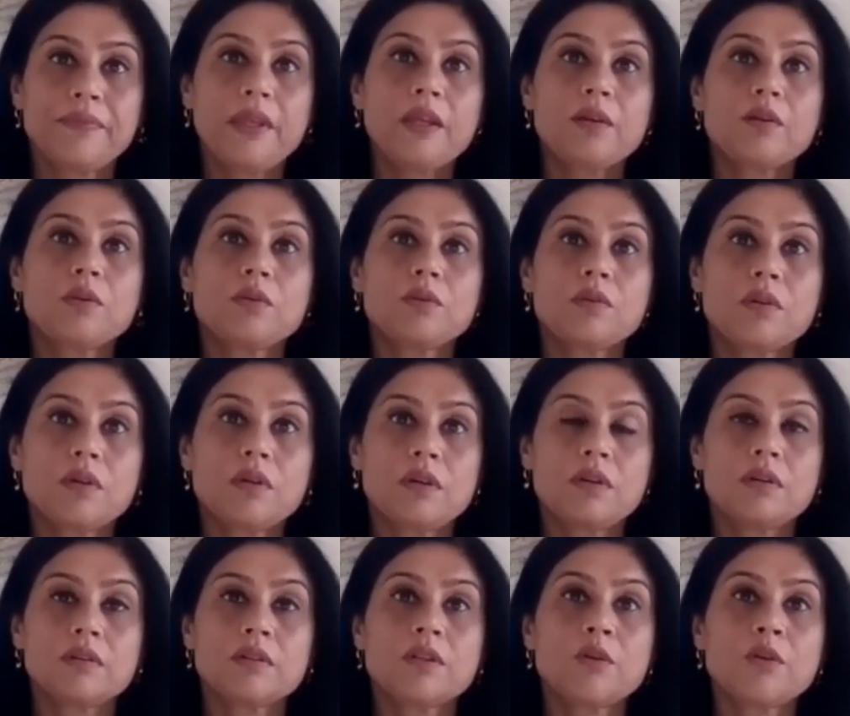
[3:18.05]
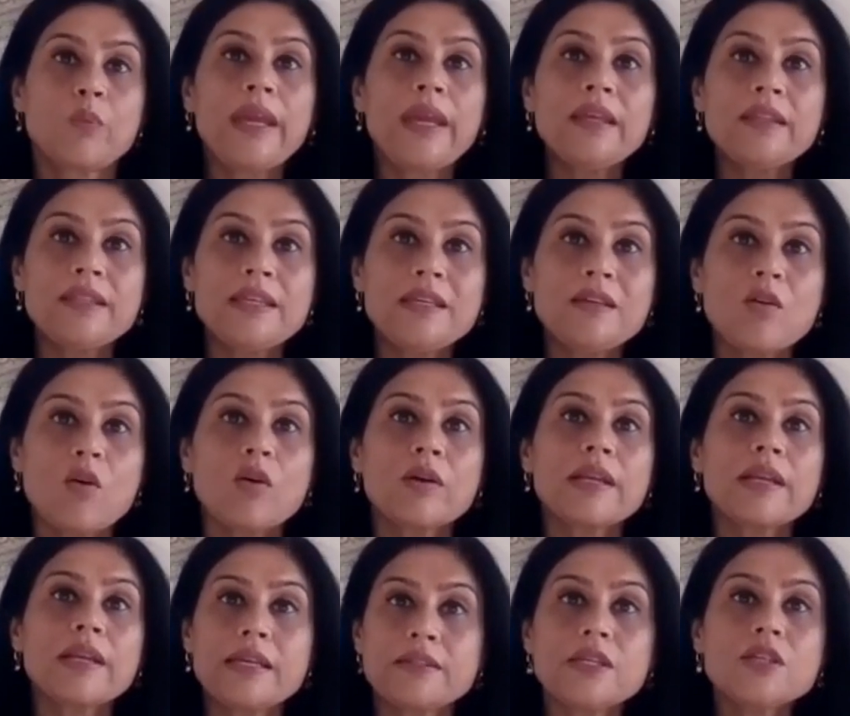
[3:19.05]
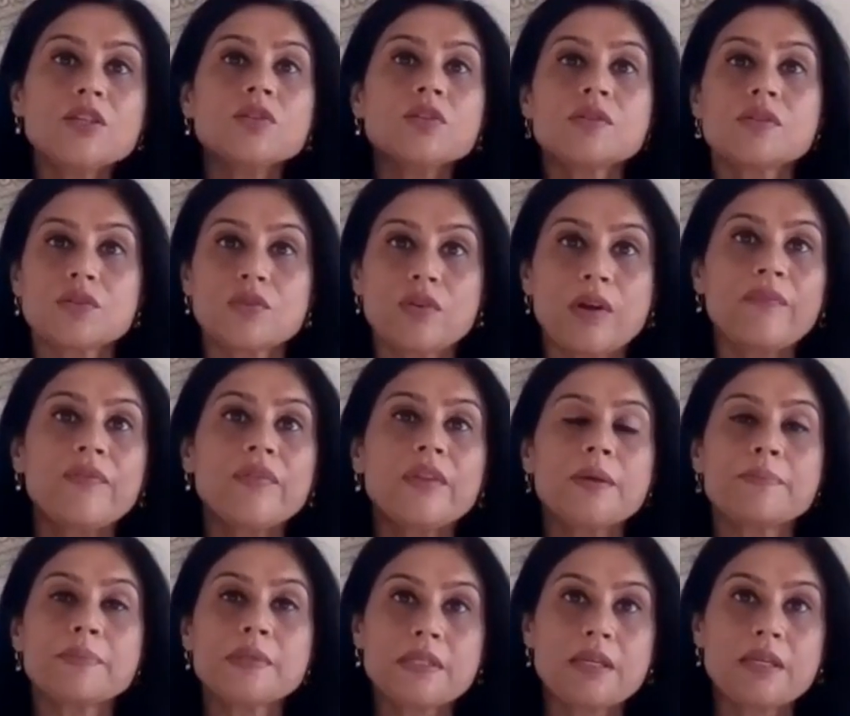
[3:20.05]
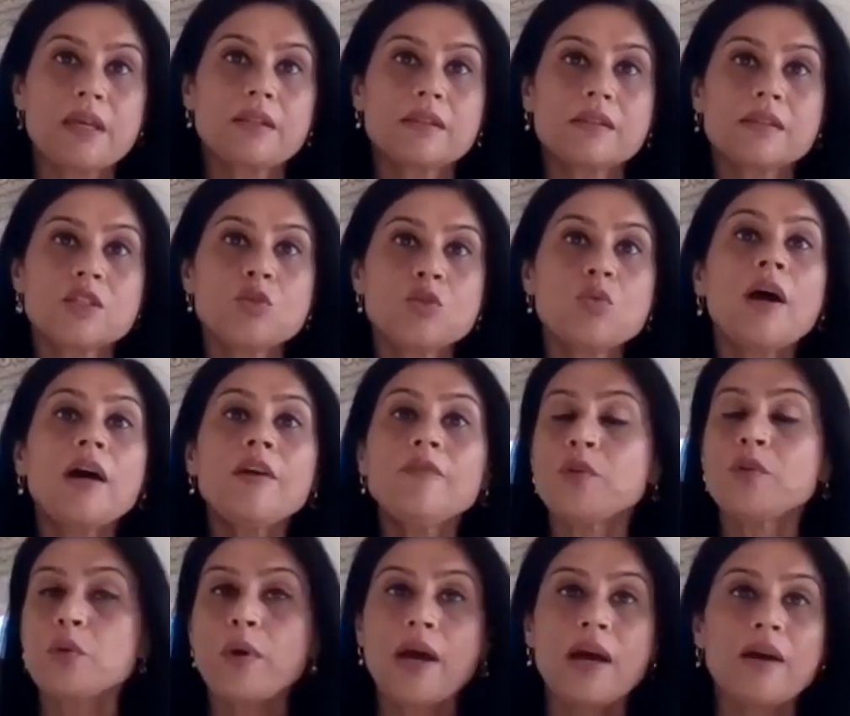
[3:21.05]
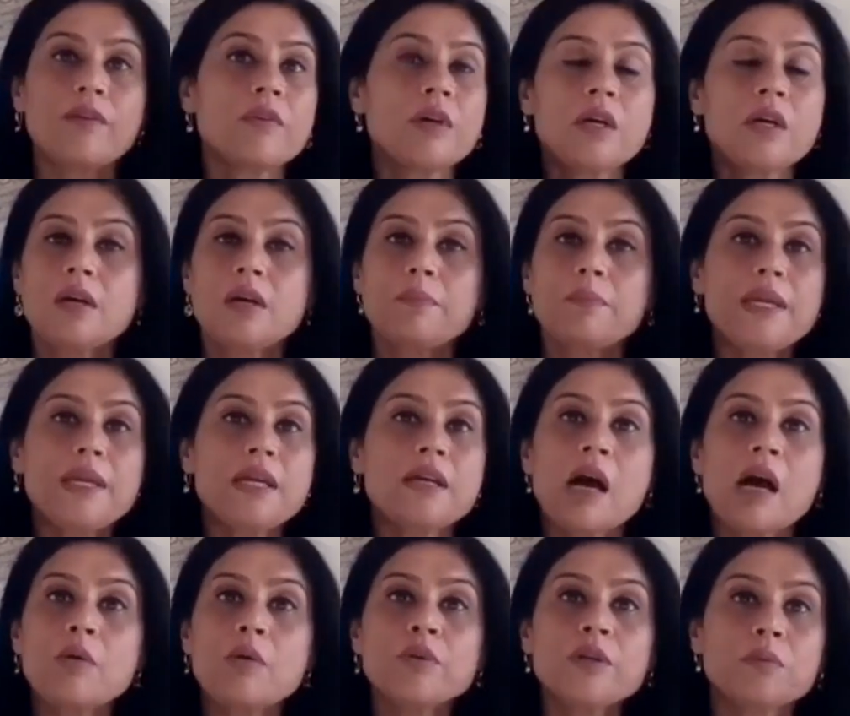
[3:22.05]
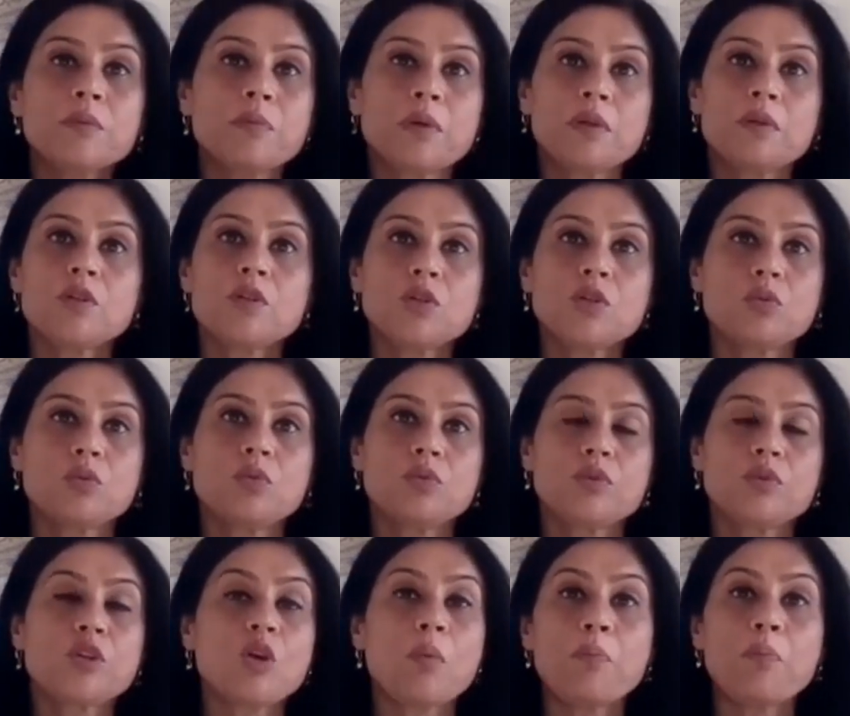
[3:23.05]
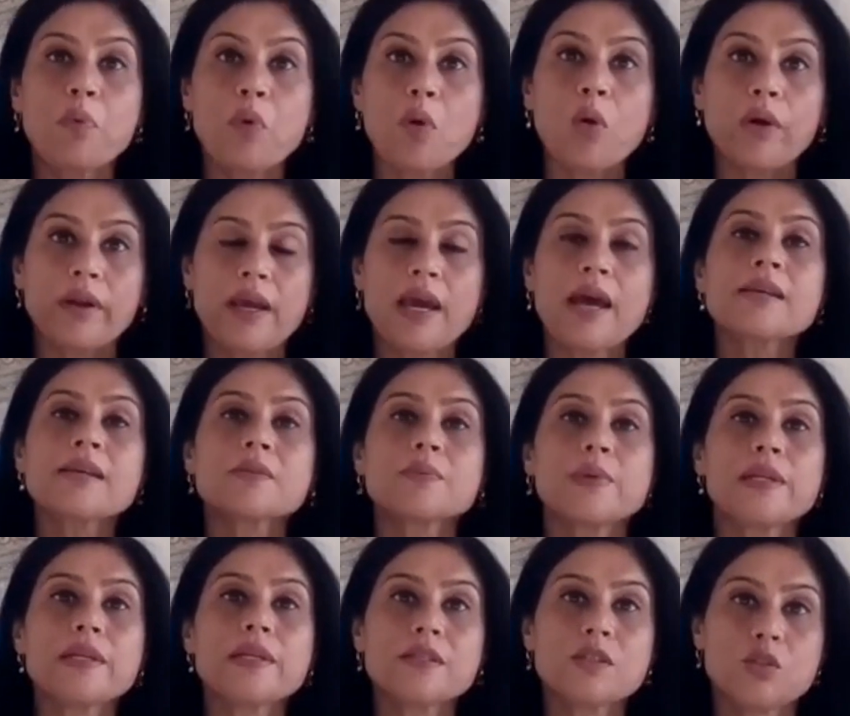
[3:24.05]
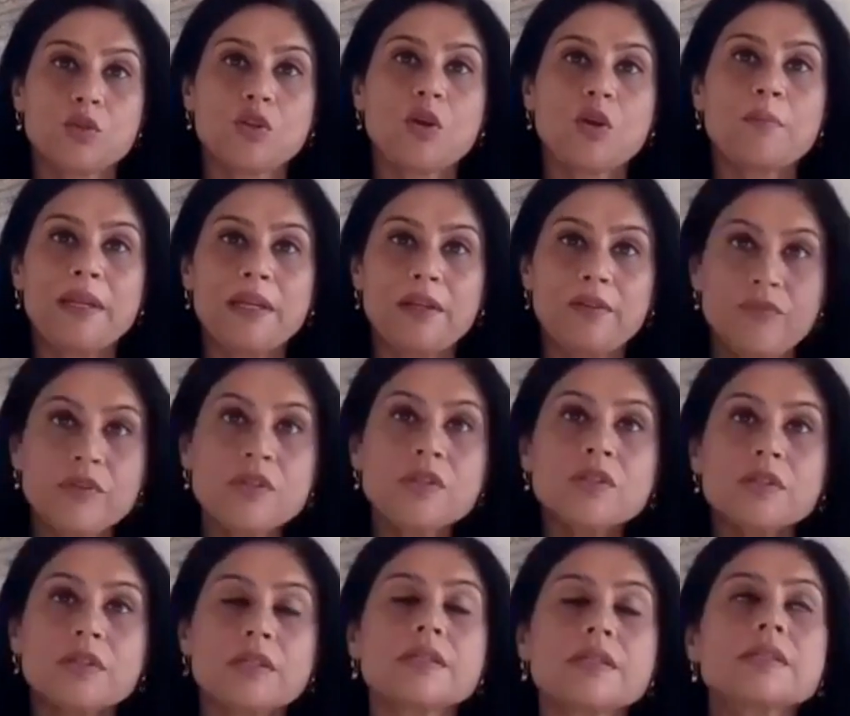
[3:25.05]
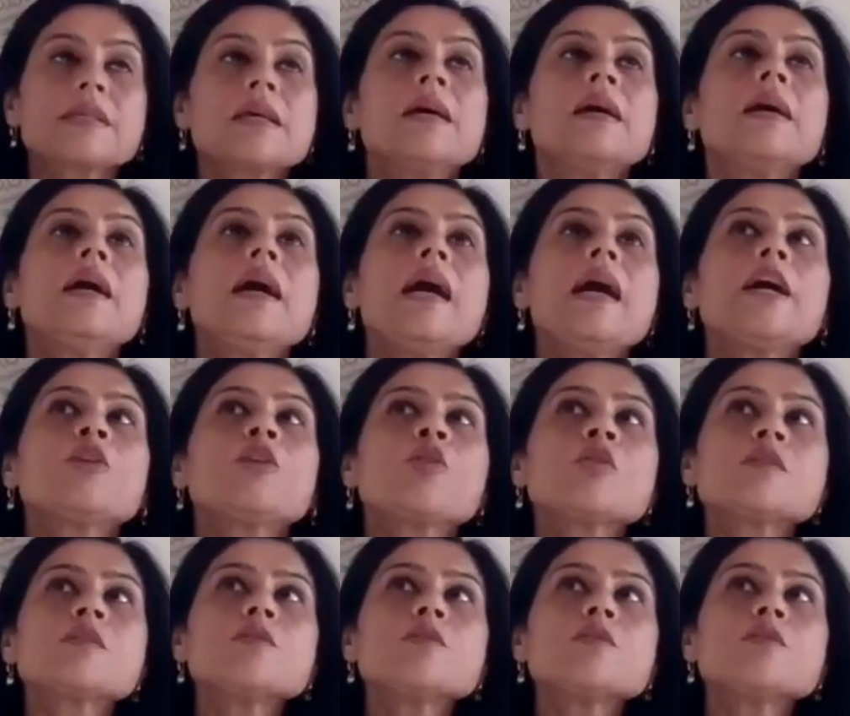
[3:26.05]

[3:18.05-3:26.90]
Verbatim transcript: You know, uh, the way the organizations run themselves, you have to have be accountable to your board as well as to your beneficiaries, and mm-hmm.